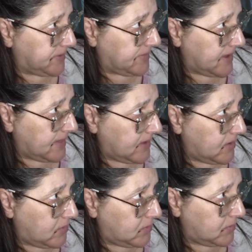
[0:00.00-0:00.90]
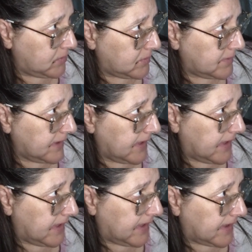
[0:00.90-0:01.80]
Pomelo
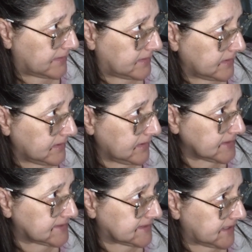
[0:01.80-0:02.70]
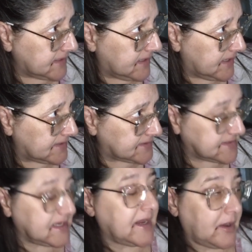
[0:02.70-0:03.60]
and Sun
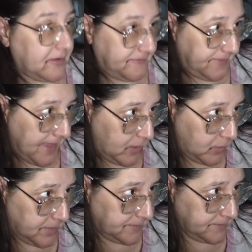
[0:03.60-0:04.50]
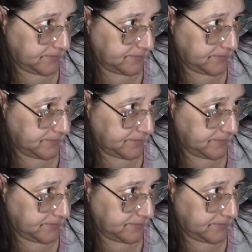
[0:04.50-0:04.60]
Kissed Tiara Flower